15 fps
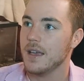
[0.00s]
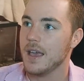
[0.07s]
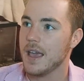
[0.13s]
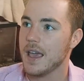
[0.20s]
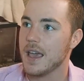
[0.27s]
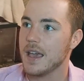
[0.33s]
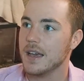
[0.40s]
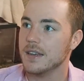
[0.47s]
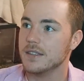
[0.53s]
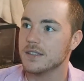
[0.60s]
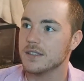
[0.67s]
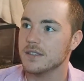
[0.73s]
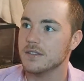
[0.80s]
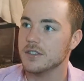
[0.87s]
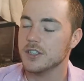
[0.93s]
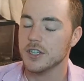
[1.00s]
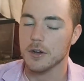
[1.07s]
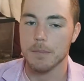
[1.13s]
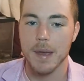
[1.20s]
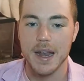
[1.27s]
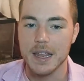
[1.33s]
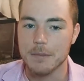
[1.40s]
And, you know,
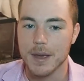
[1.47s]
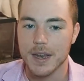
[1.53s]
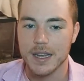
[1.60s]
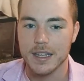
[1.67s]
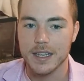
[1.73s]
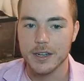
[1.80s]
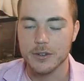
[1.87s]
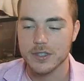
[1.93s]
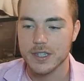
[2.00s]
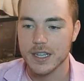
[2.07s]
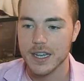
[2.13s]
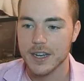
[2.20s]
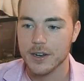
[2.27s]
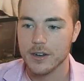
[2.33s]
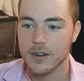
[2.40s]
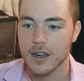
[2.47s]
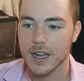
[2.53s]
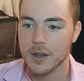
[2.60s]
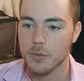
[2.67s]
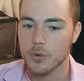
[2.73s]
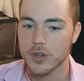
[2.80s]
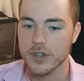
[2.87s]
many, many years later, I
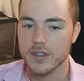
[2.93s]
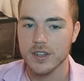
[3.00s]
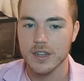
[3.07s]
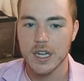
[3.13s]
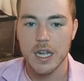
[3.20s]
would,